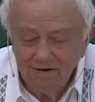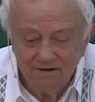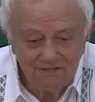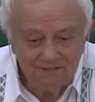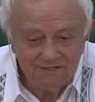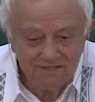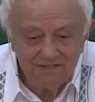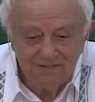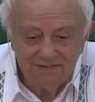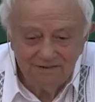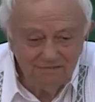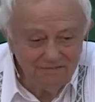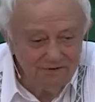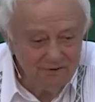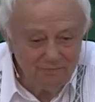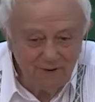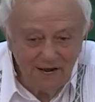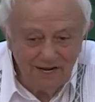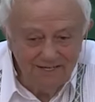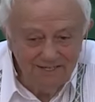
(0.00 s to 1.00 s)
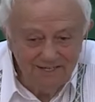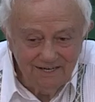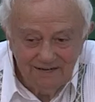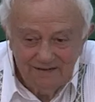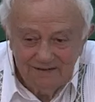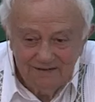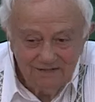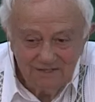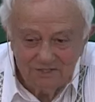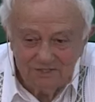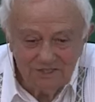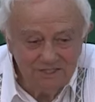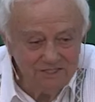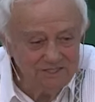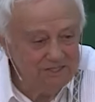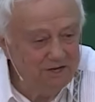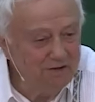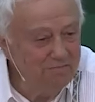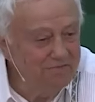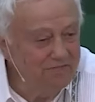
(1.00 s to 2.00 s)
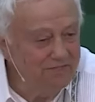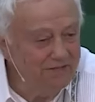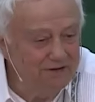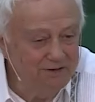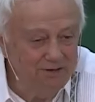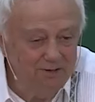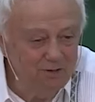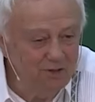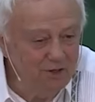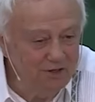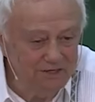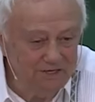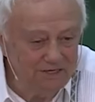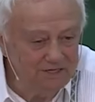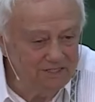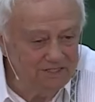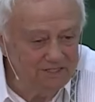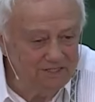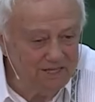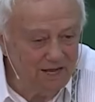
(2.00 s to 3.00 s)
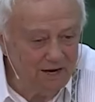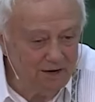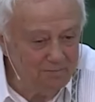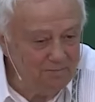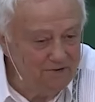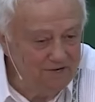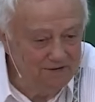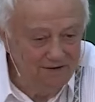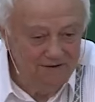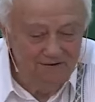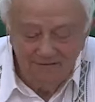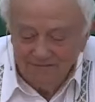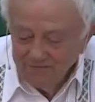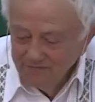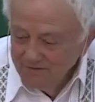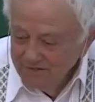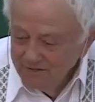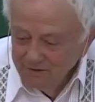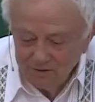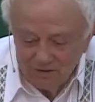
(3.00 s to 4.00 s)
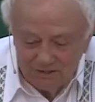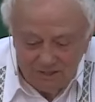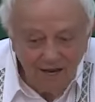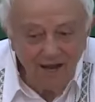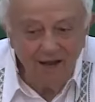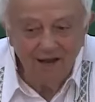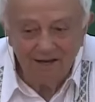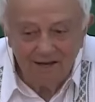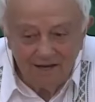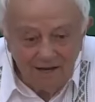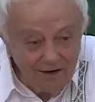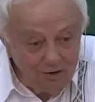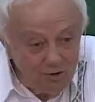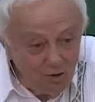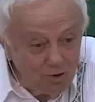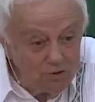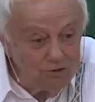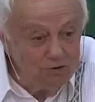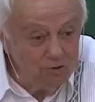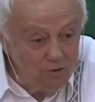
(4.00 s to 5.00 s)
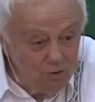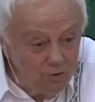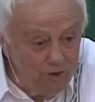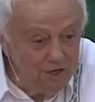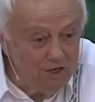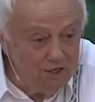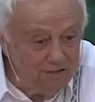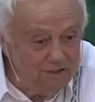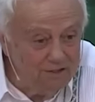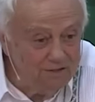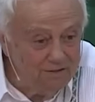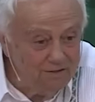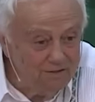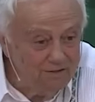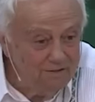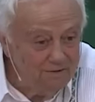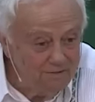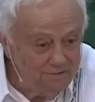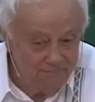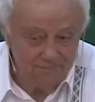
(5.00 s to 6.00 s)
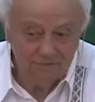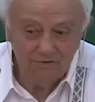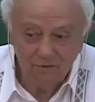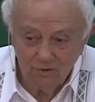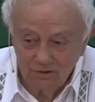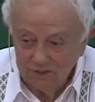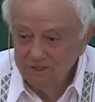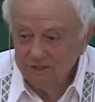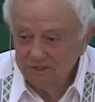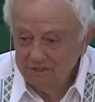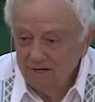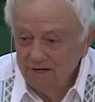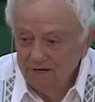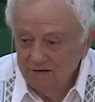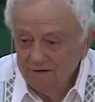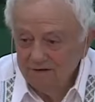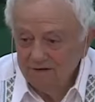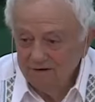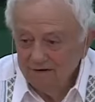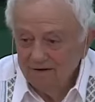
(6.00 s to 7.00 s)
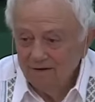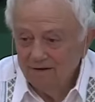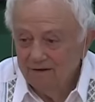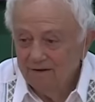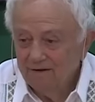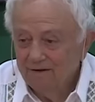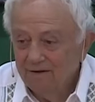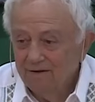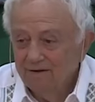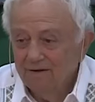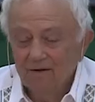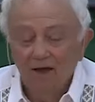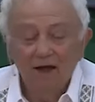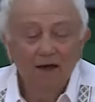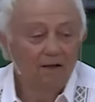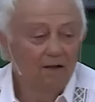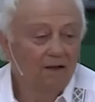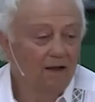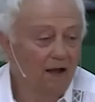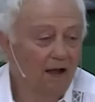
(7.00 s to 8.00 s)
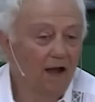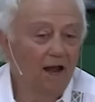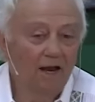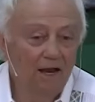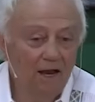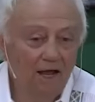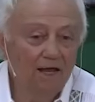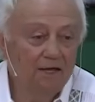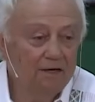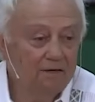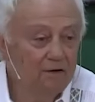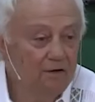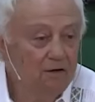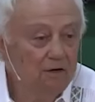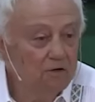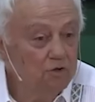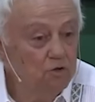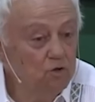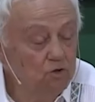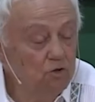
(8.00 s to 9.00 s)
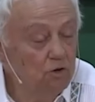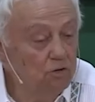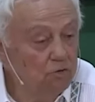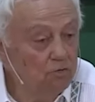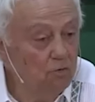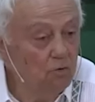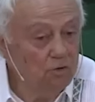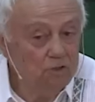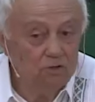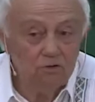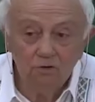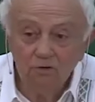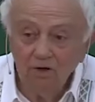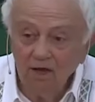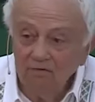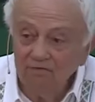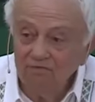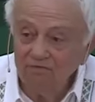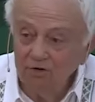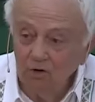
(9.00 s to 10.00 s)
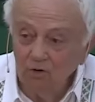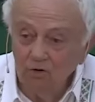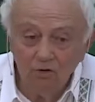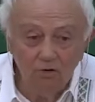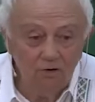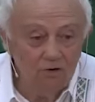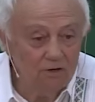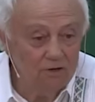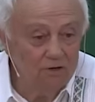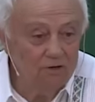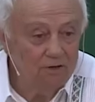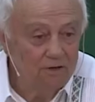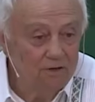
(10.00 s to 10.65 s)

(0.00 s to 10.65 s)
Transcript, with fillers: I said, never mind. He said, the same thing, you don't understand me. You see, I cannot do it. You understand? I like, you don't want to have your uh,